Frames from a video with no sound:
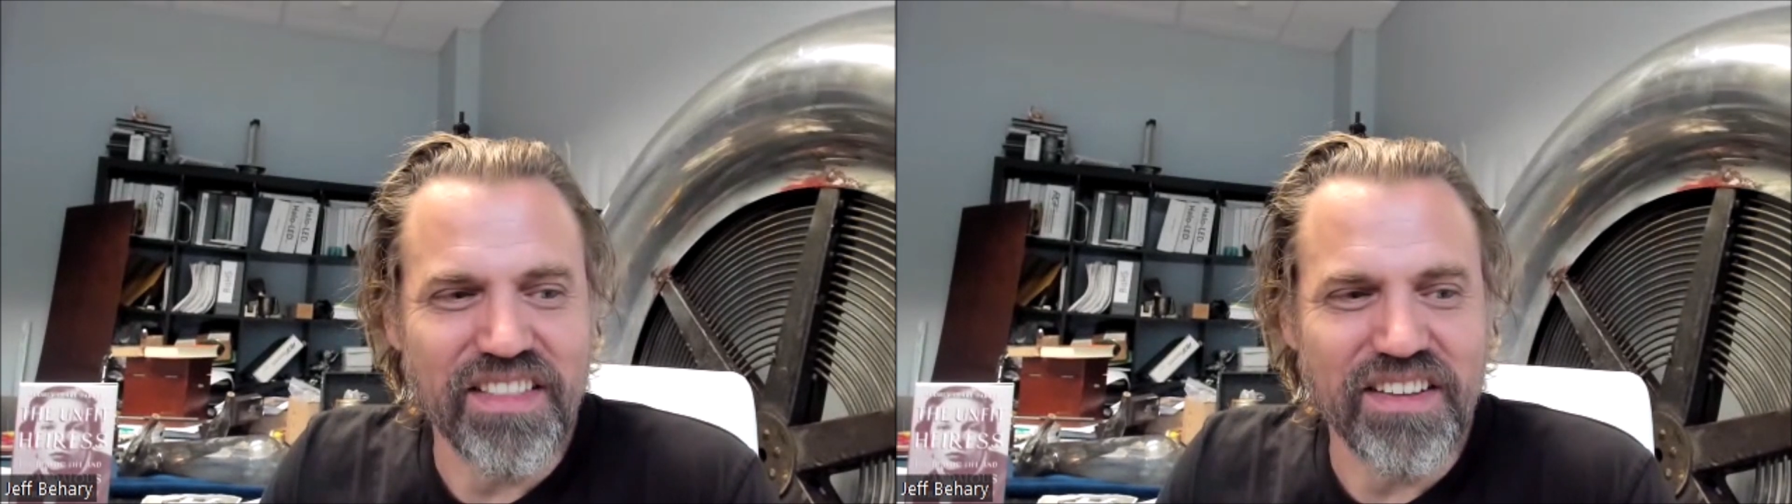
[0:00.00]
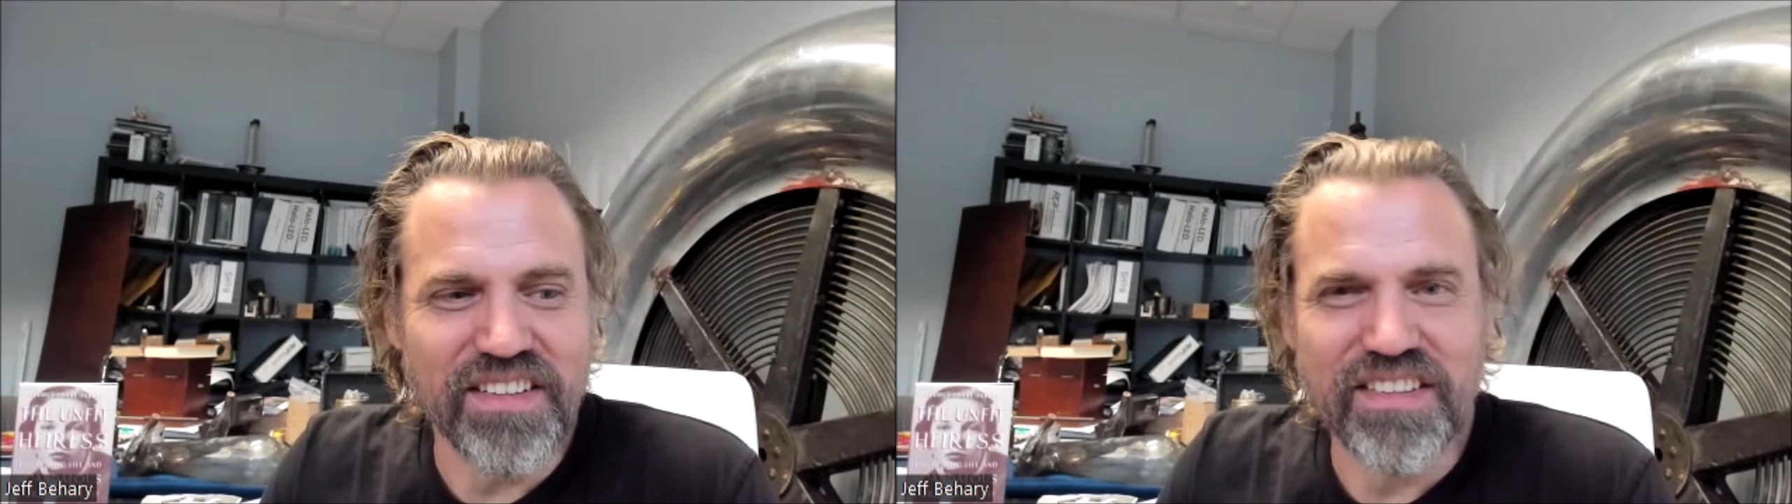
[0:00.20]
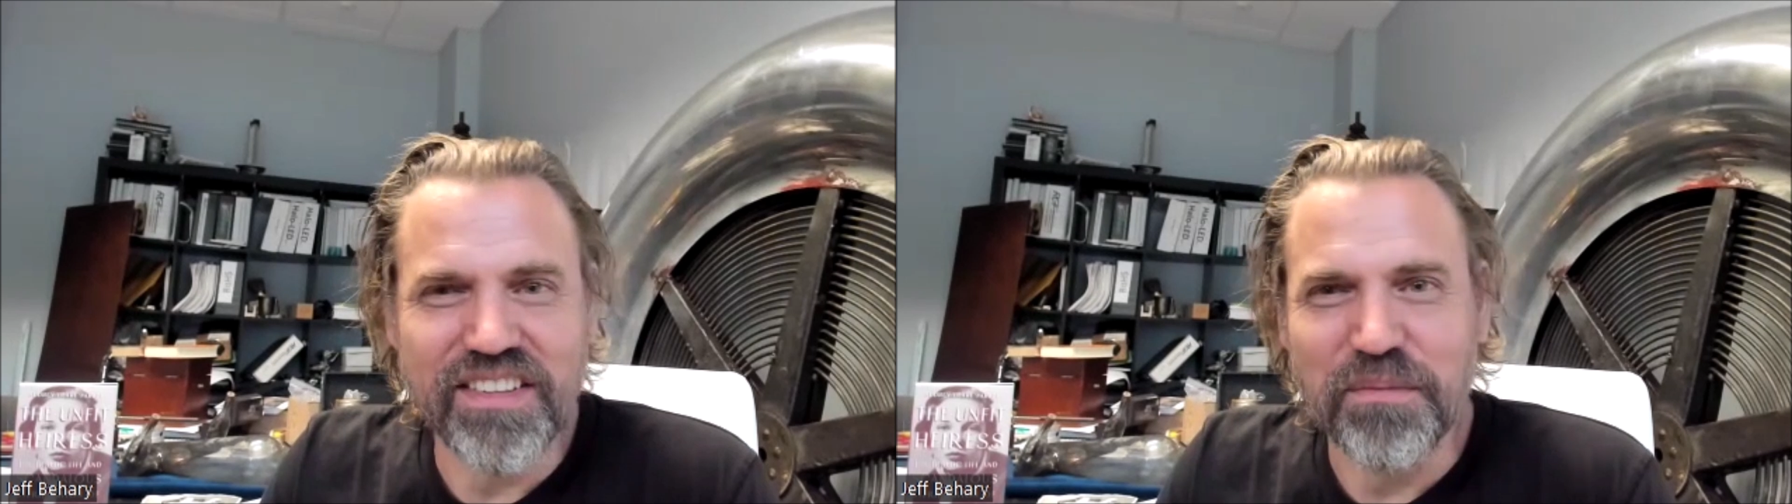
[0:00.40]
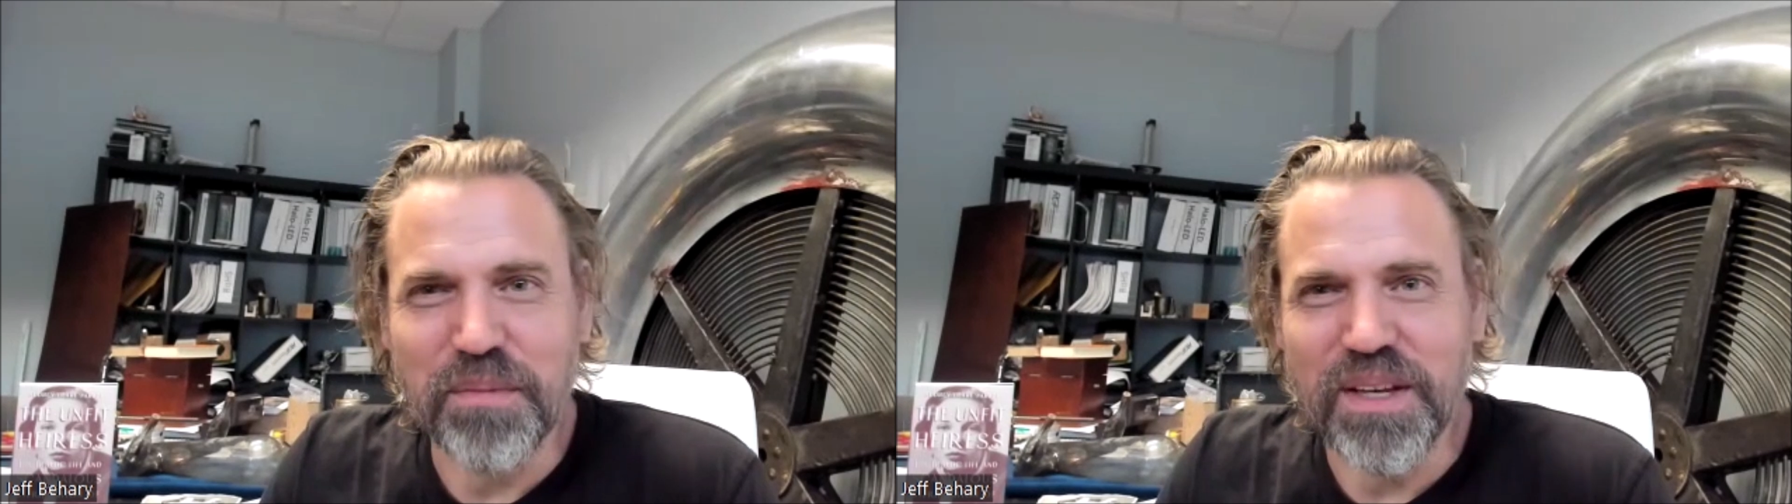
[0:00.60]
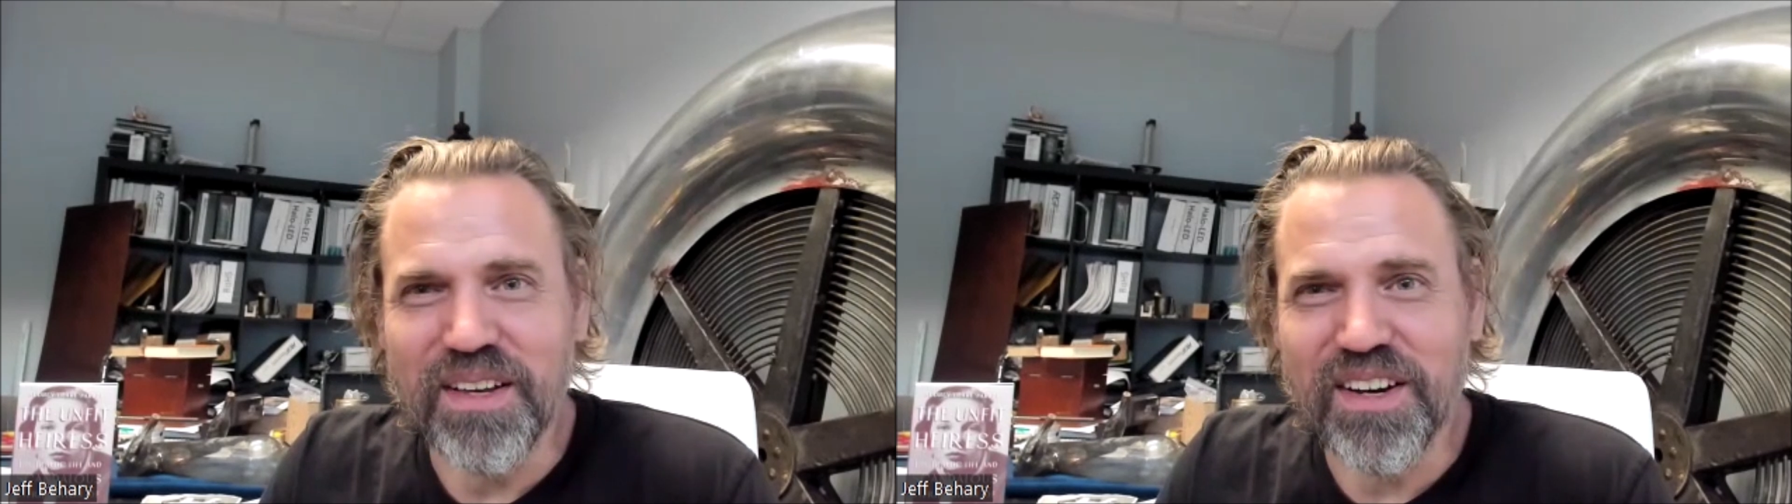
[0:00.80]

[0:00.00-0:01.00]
this could be